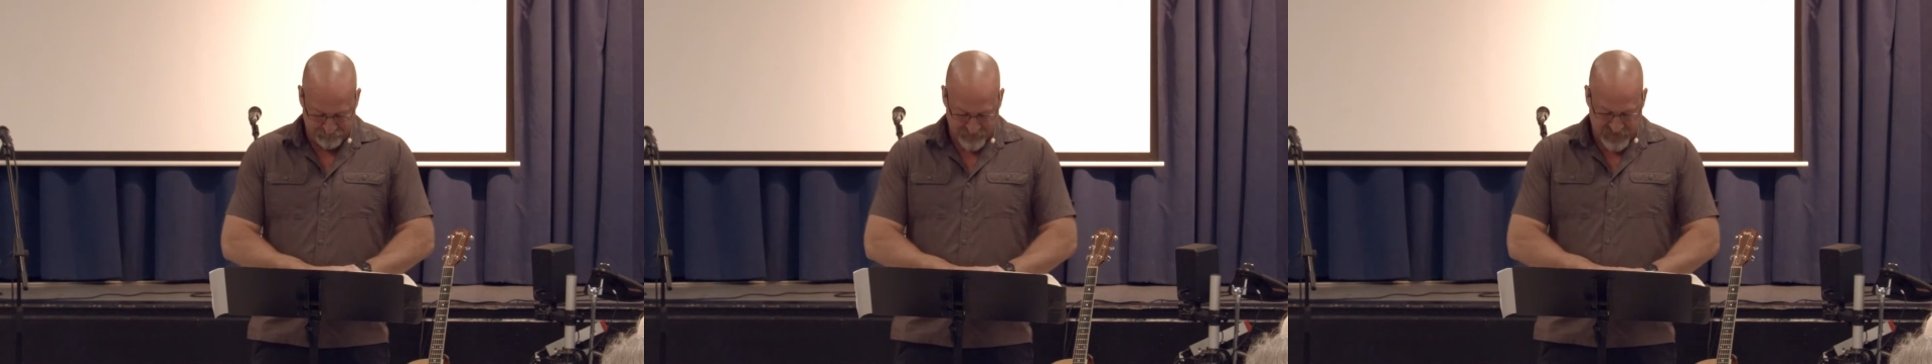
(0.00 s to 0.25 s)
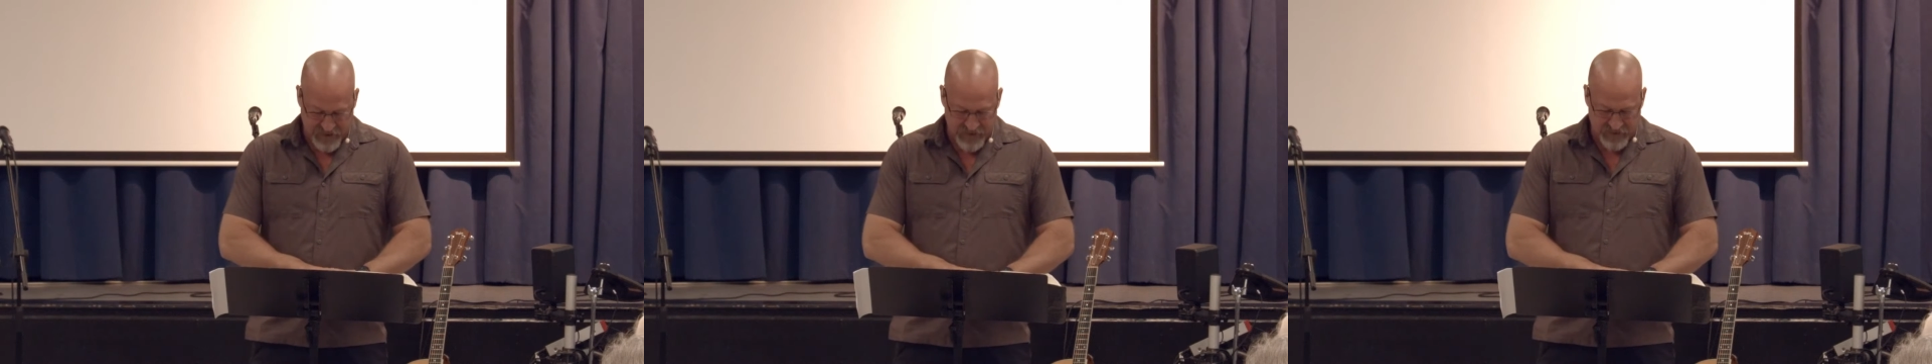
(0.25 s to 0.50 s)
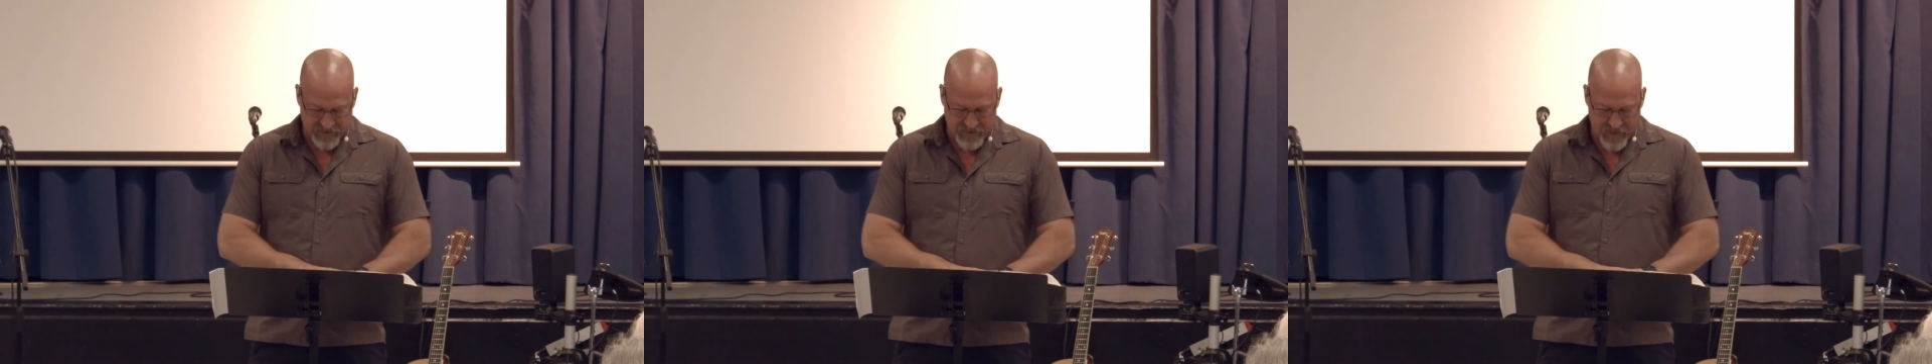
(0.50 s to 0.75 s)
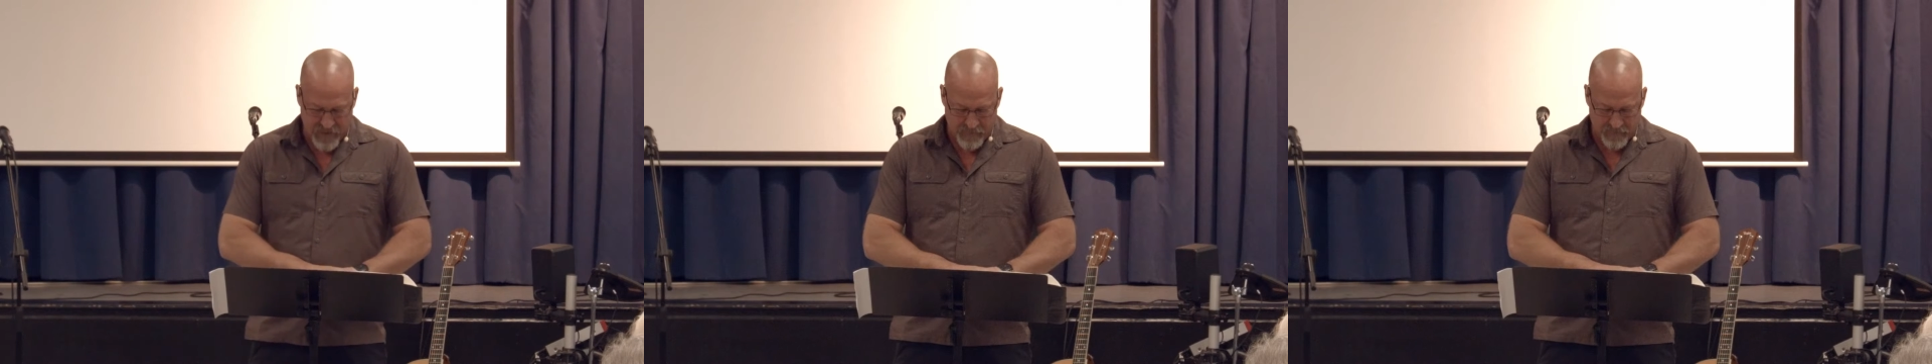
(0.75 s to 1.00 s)
saying to
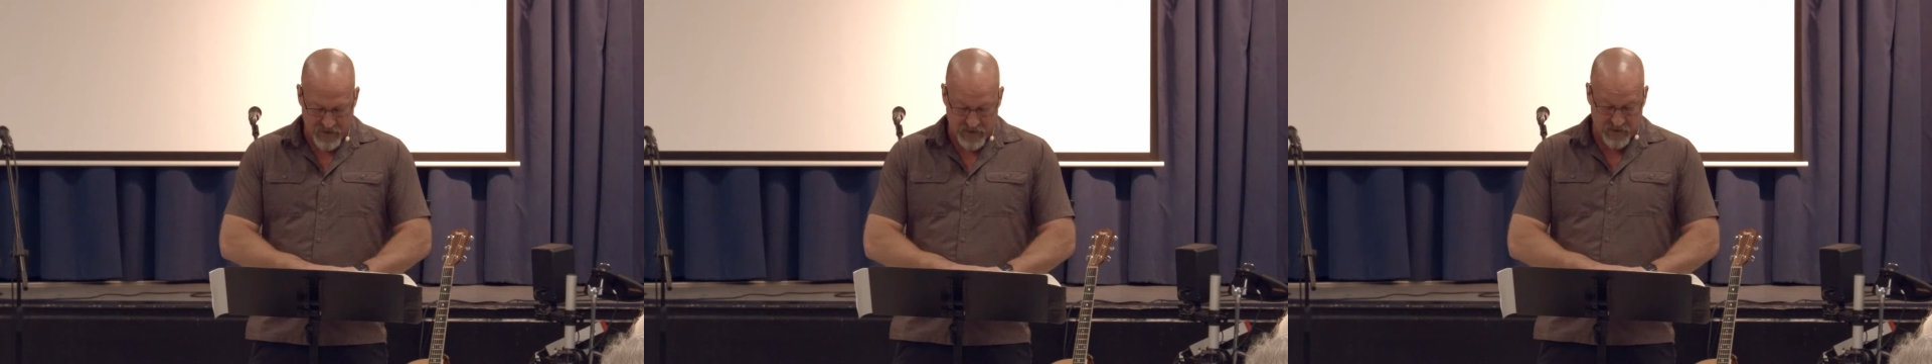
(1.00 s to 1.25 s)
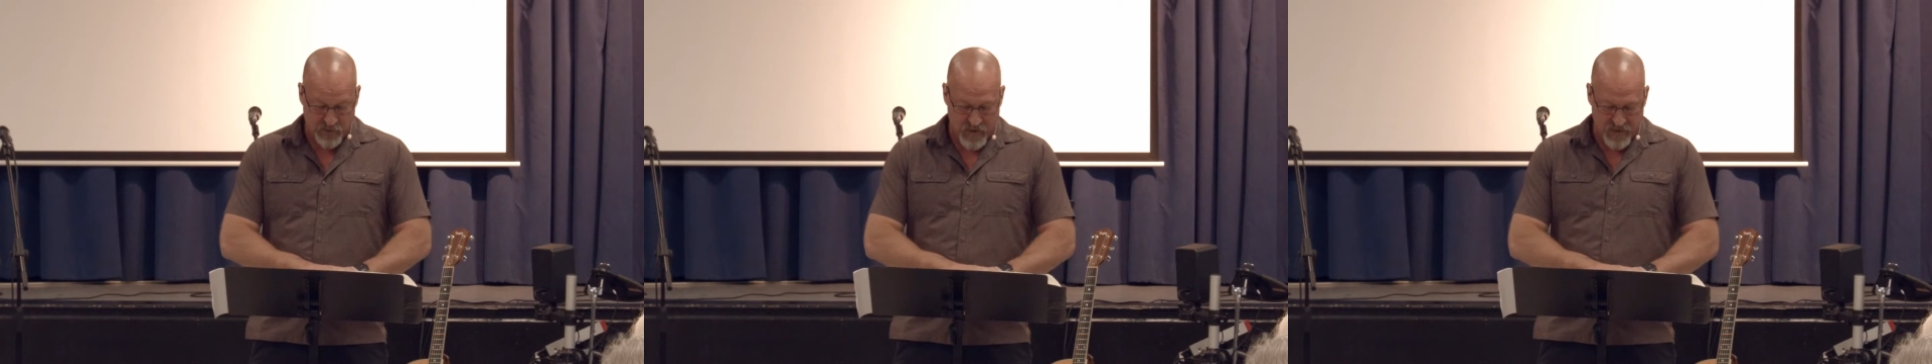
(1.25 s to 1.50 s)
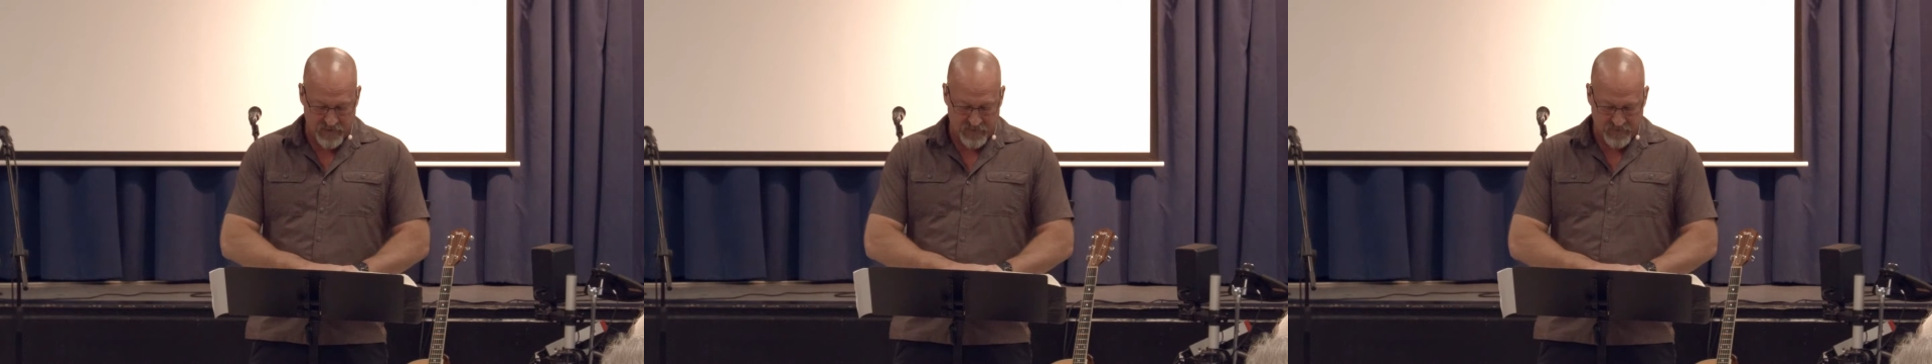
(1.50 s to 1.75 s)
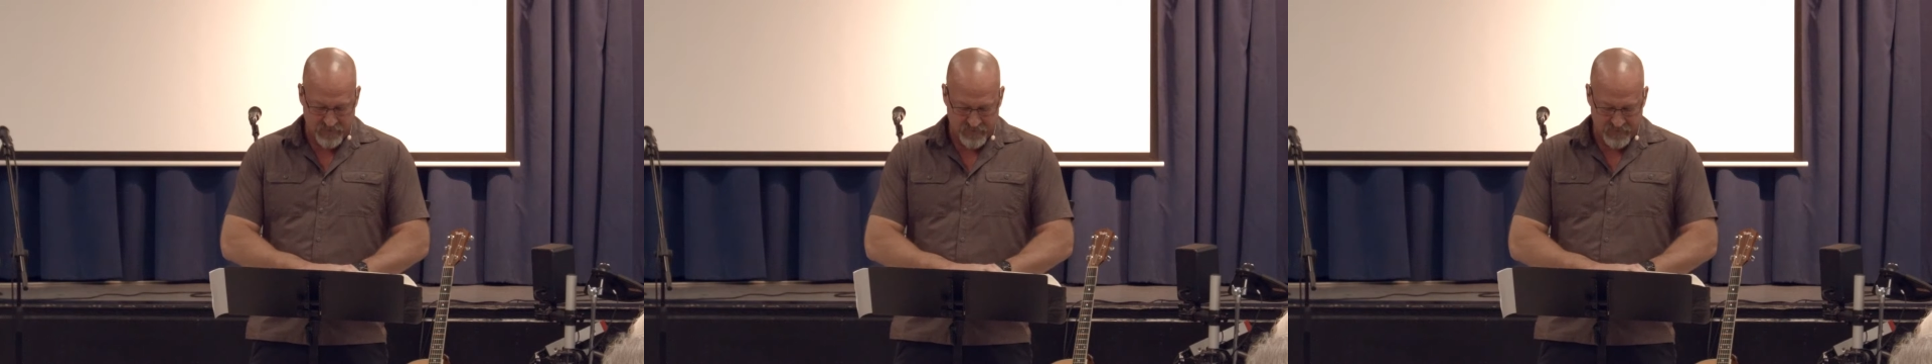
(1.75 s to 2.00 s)
them it is written